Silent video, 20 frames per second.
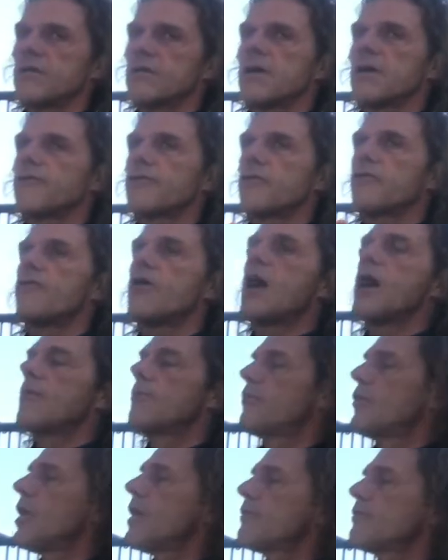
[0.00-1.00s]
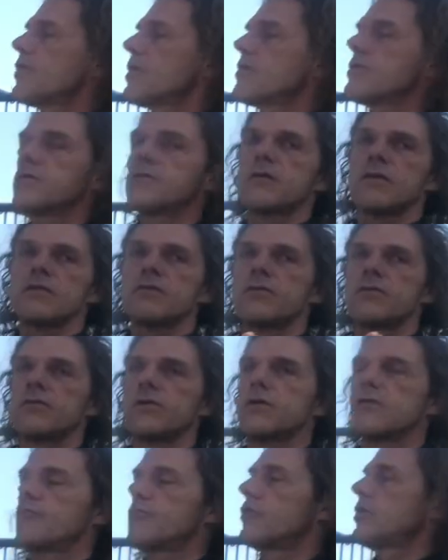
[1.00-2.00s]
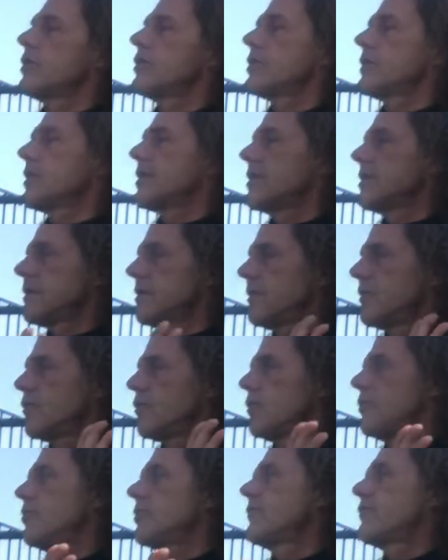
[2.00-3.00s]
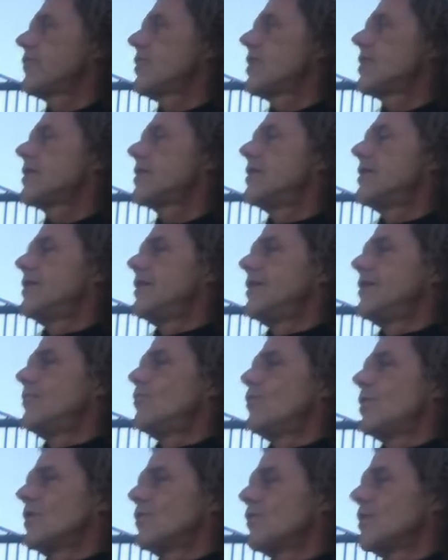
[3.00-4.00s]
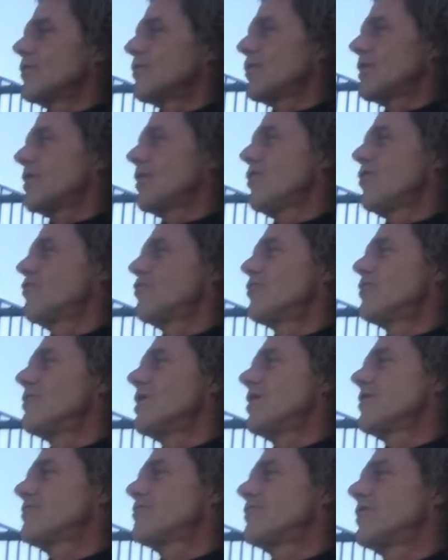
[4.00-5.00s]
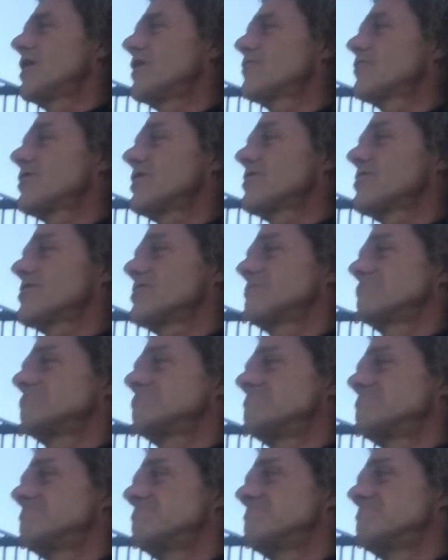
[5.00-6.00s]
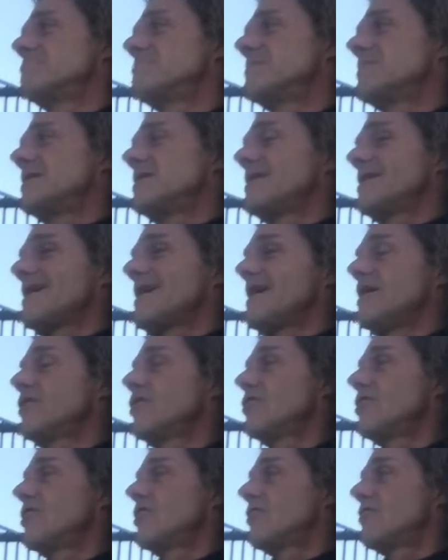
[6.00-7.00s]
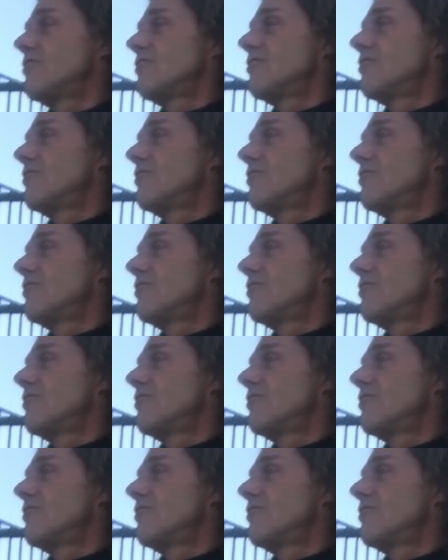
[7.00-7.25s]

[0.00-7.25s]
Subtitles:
say if you have high blood pressure, just do this breathing and you will be fine. But what with low blood pressure? I don't know.